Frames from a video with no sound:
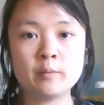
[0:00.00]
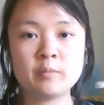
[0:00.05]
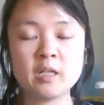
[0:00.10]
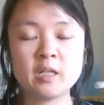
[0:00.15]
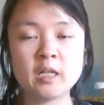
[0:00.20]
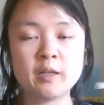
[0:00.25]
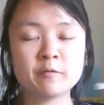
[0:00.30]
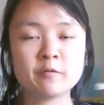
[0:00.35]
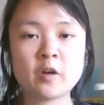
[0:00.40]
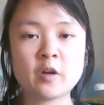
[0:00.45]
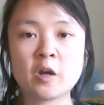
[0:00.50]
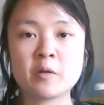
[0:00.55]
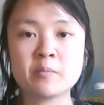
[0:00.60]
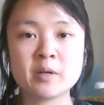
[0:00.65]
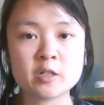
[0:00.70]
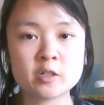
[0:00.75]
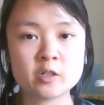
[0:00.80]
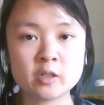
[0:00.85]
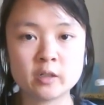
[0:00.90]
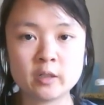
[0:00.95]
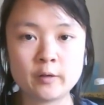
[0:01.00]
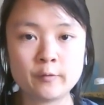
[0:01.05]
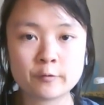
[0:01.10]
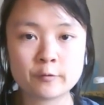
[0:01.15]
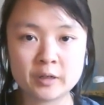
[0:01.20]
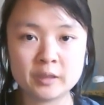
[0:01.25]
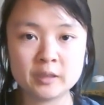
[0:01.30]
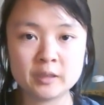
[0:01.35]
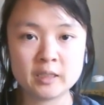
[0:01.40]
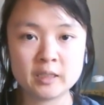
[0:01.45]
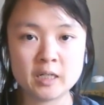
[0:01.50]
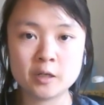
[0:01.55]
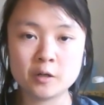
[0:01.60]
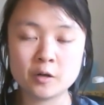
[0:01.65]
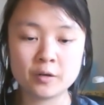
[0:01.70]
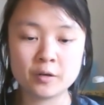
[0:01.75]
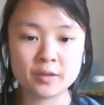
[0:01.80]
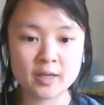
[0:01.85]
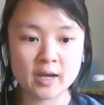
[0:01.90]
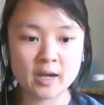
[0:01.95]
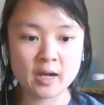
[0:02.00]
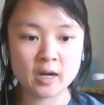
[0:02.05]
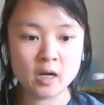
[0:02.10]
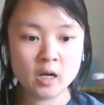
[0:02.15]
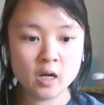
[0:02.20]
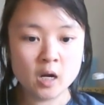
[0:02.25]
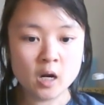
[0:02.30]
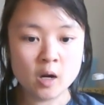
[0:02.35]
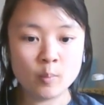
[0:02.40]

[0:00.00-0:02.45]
being environmentally friendly and all that.